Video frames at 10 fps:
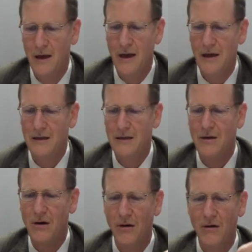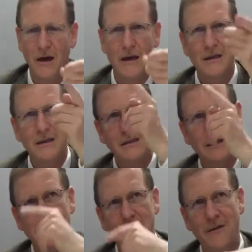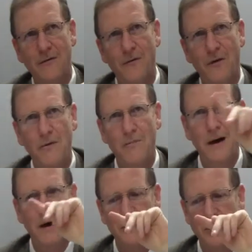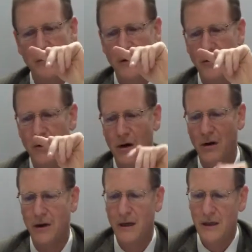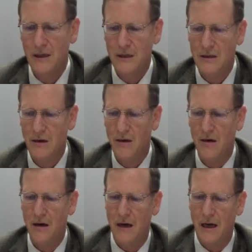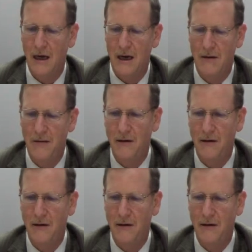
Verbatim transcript: and it's go and it's it's the four part of the world. So uh,